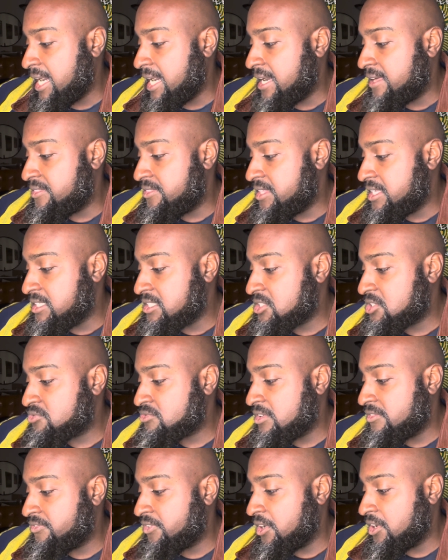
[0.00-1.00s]
This
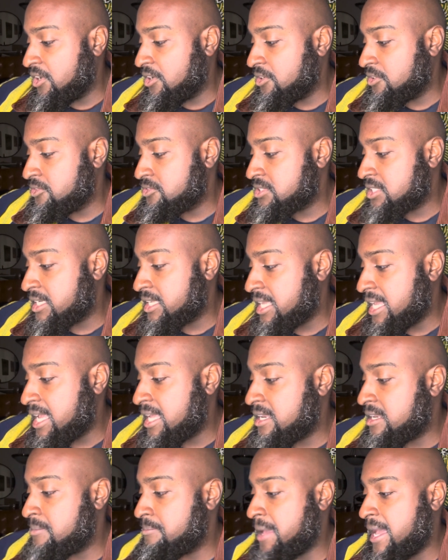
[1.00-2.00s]
revolves,
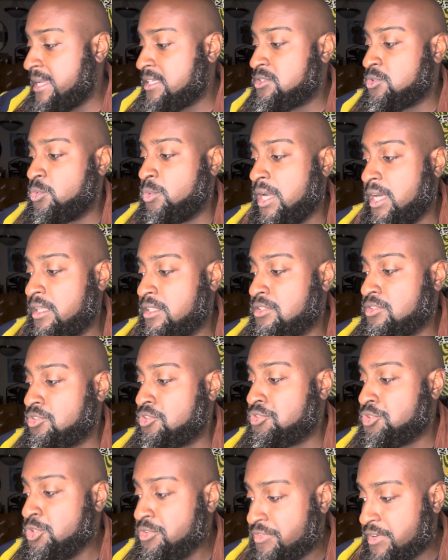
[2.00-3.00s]
again, Maxwell
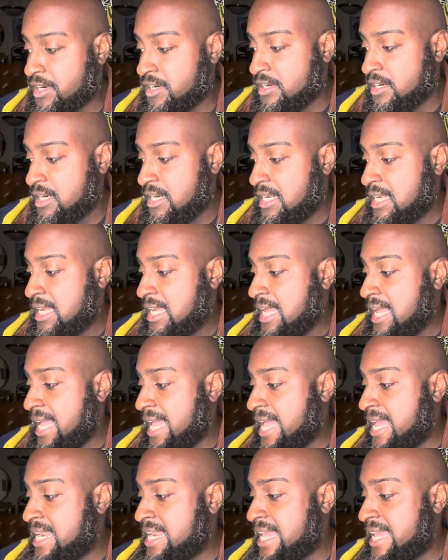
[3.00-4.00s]
Gruver,
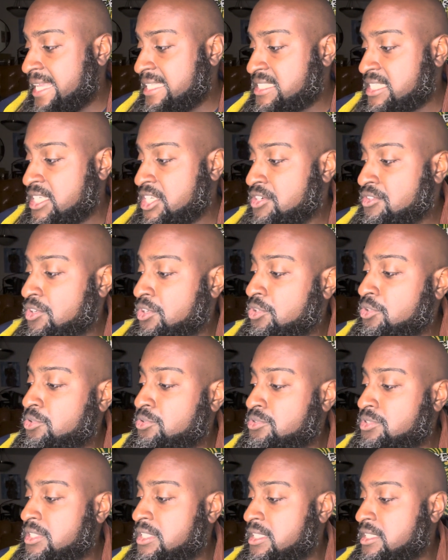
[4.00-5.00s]
an
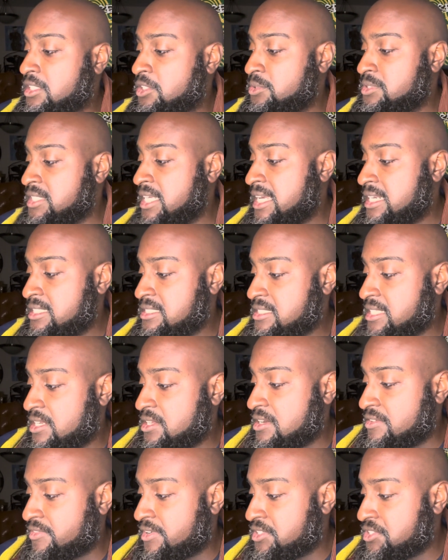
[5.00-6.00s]
18-year-old Louisiana State
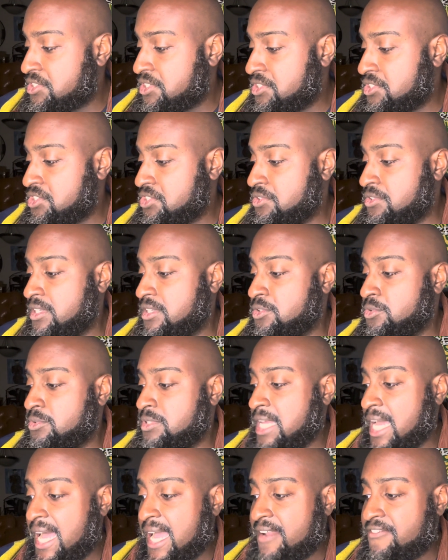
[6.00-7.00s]
University student who
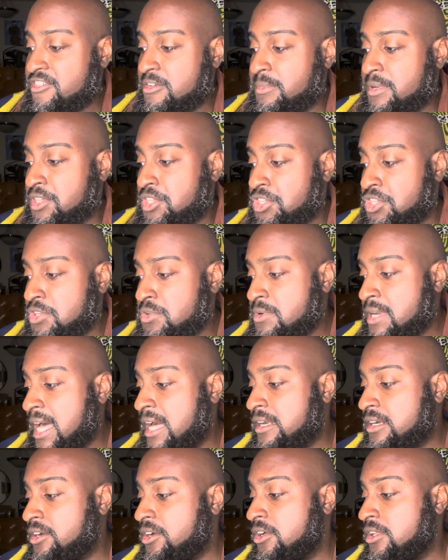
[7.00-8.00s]
died from acute
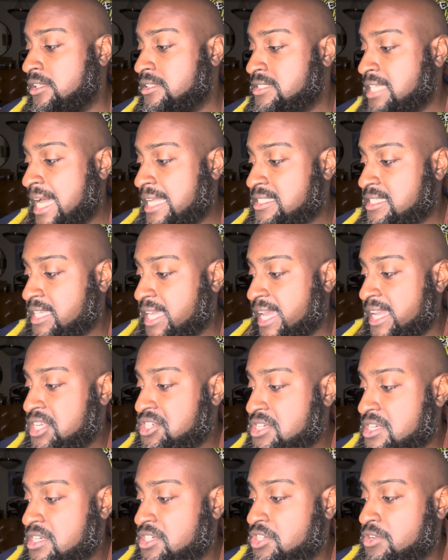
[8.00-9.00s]
alcohol
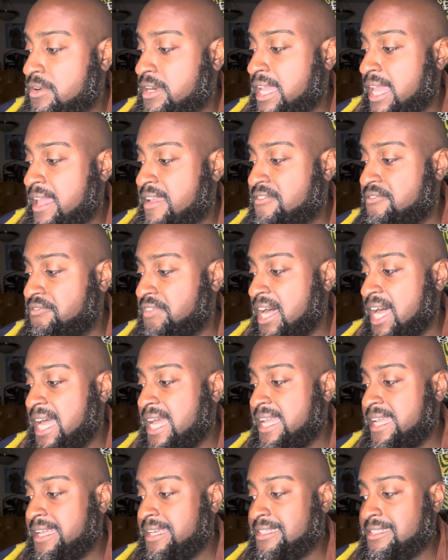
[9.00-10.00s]
intoxication during a
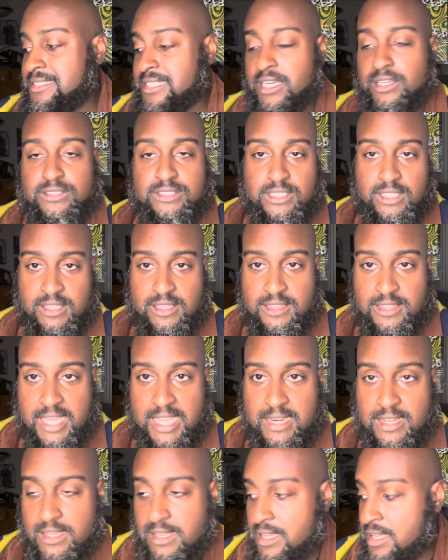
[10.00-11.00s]
Phi Delta
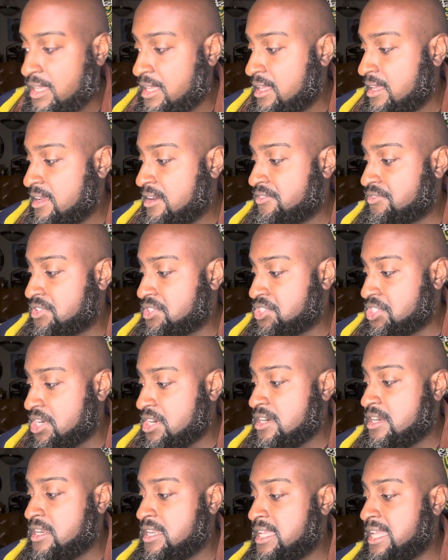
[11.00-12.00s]
Theta
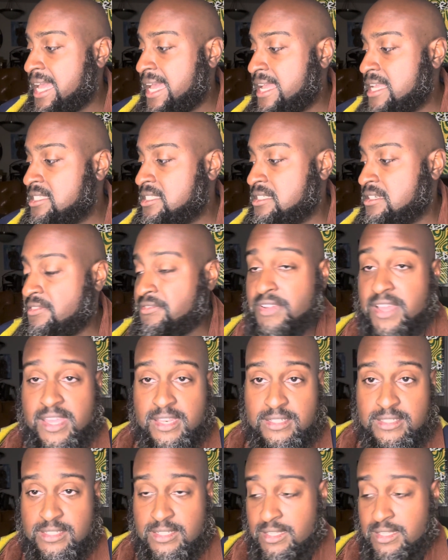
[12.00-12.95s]
fraternity hazing event.